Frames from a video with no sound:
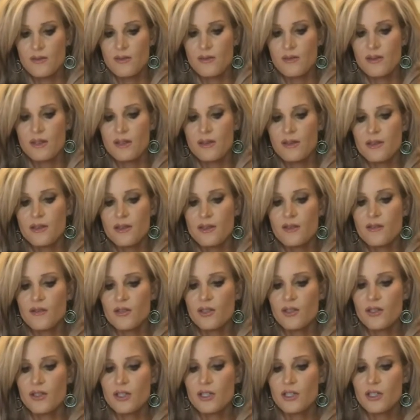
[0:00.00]
It's so
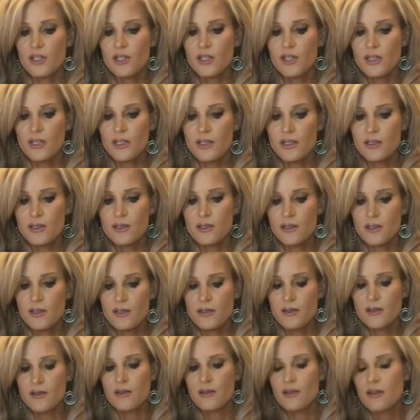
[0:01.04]
delicious.
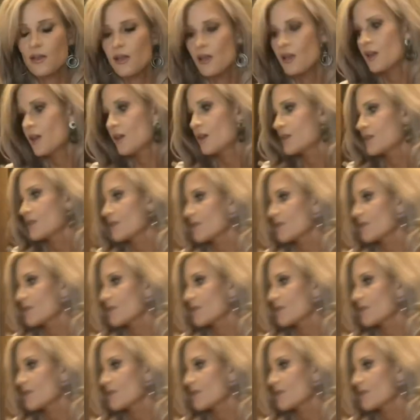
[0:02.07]
So I'm